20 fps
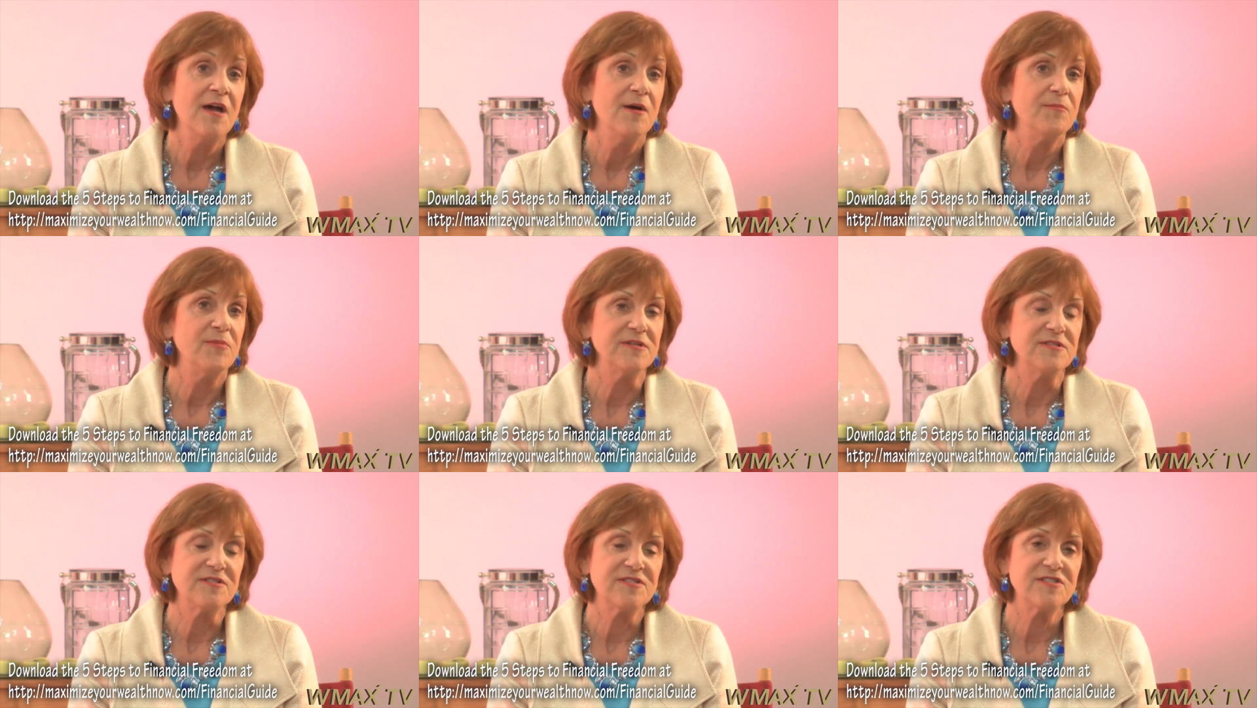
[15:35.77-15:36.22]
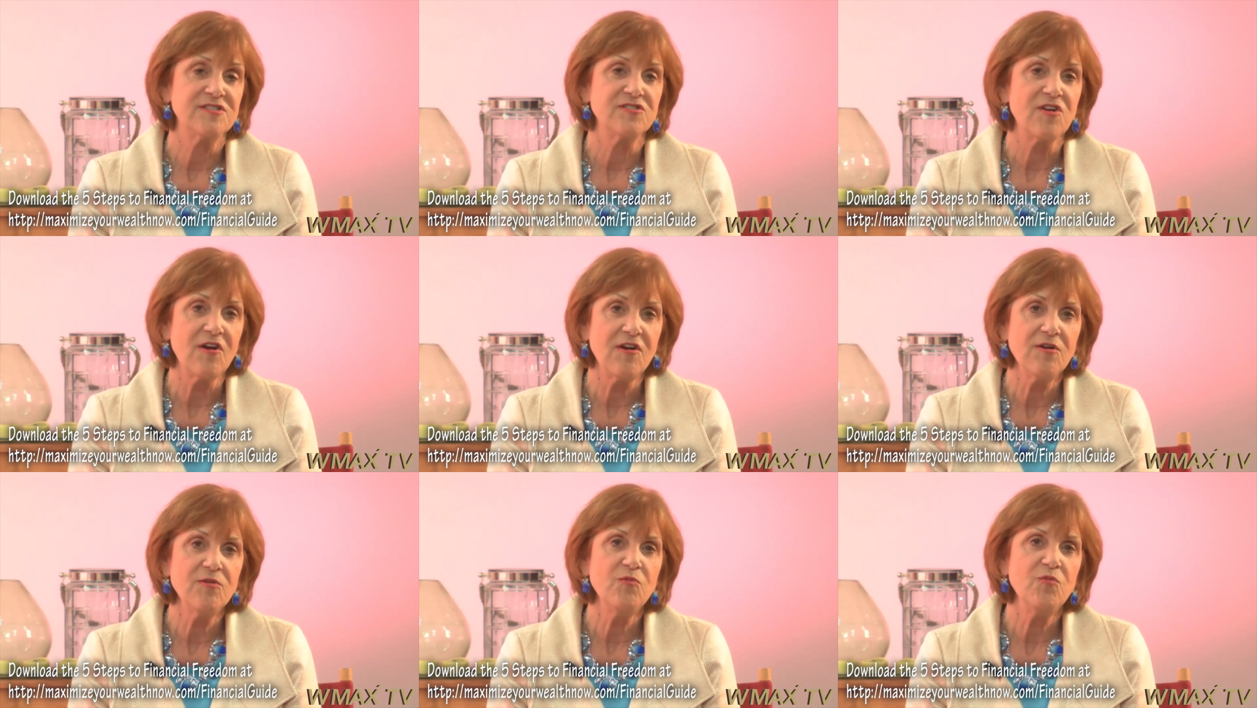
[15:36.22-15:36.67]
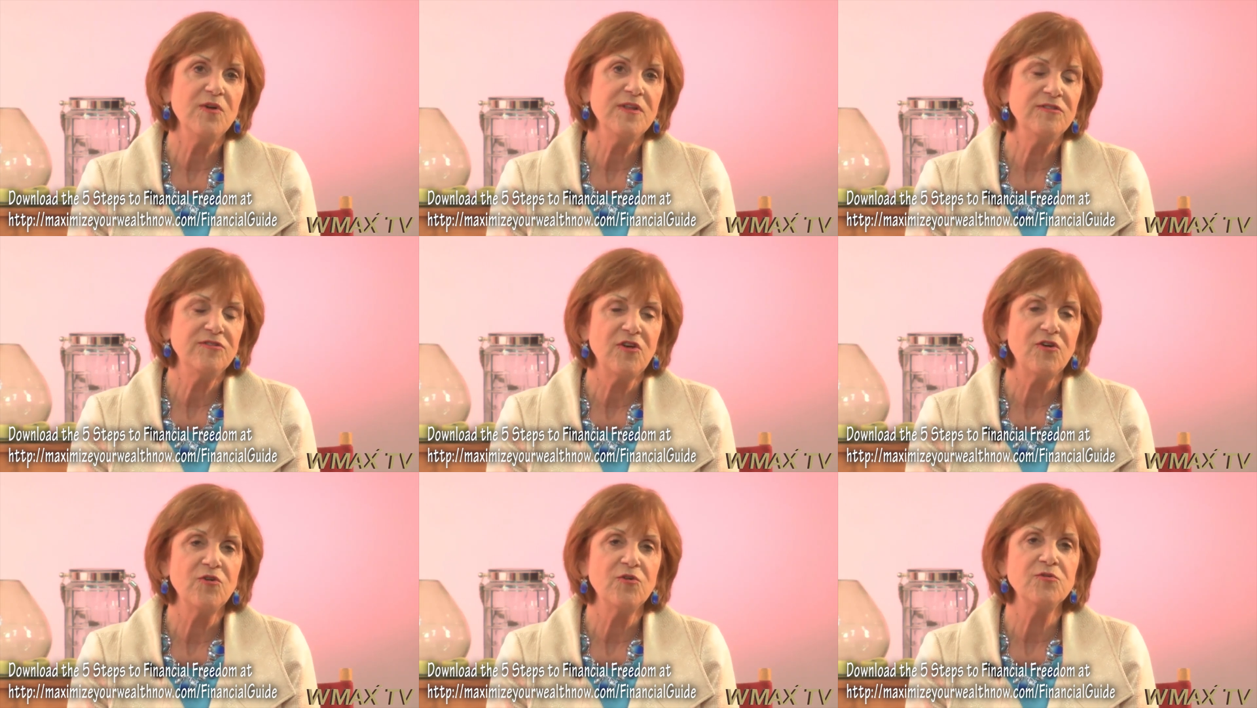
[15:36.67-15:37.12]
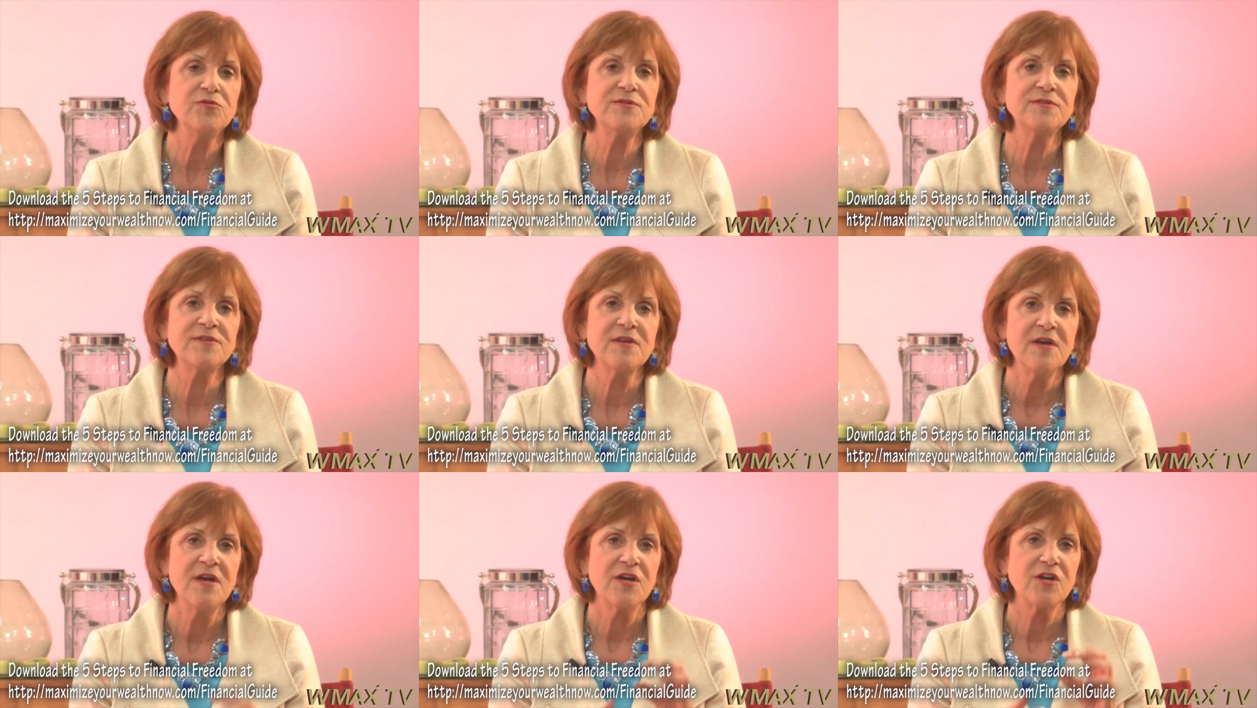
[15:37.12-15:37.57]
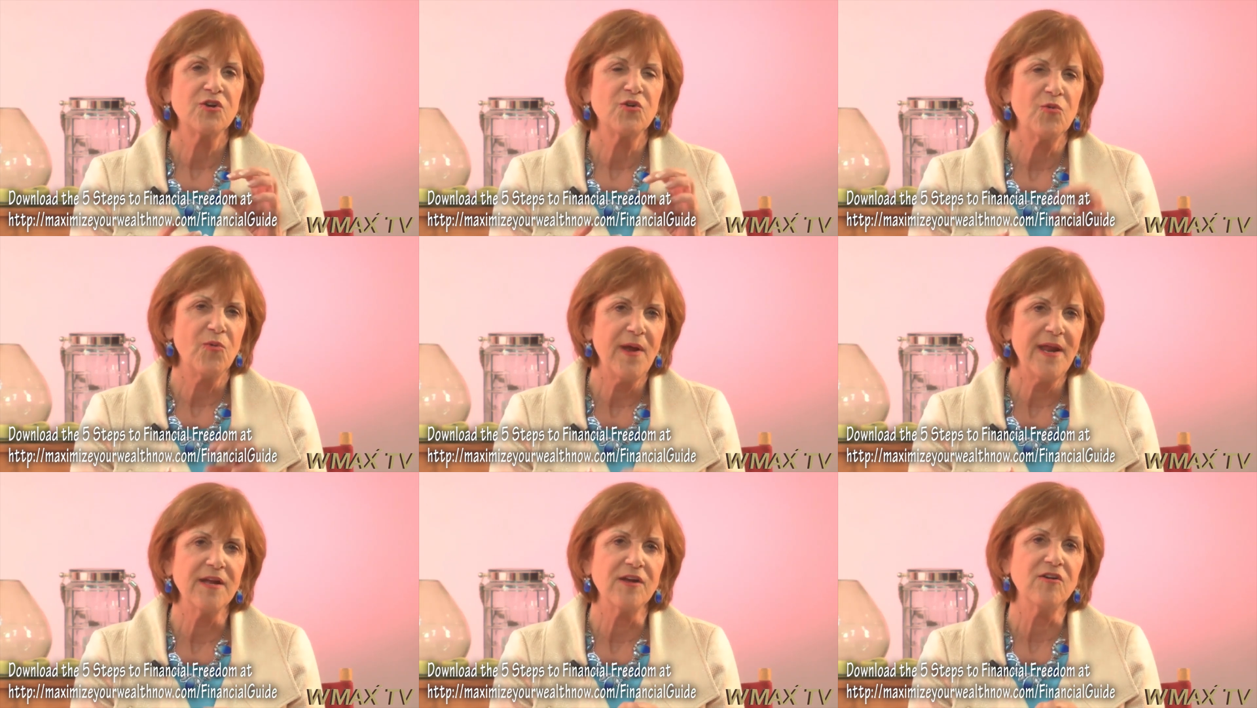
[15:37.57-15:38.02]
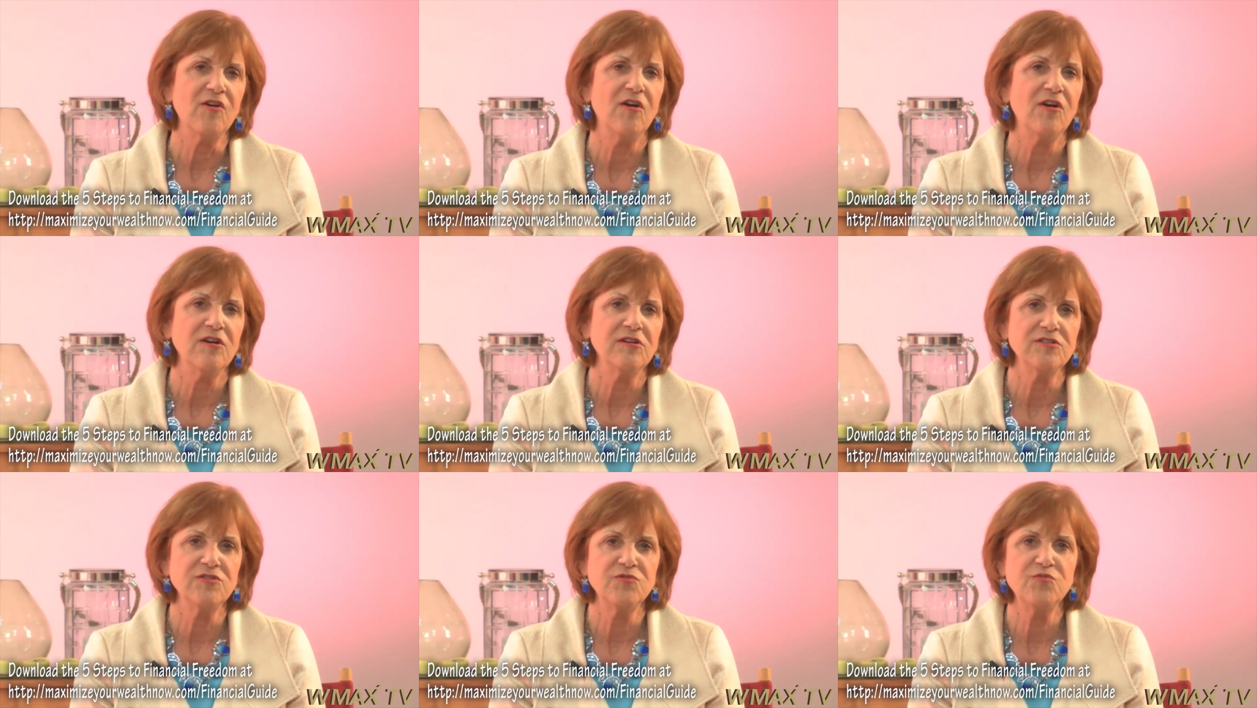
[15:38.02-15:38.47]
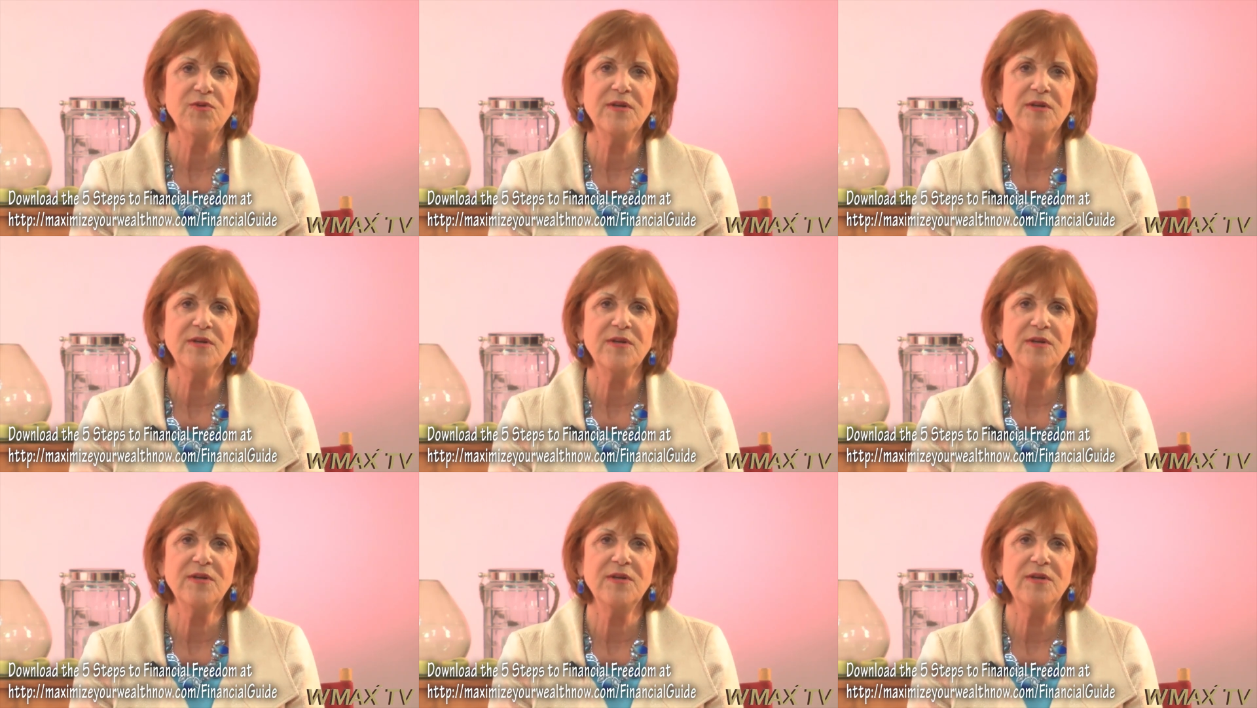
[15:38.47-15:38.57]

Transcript: but start with those credit cards.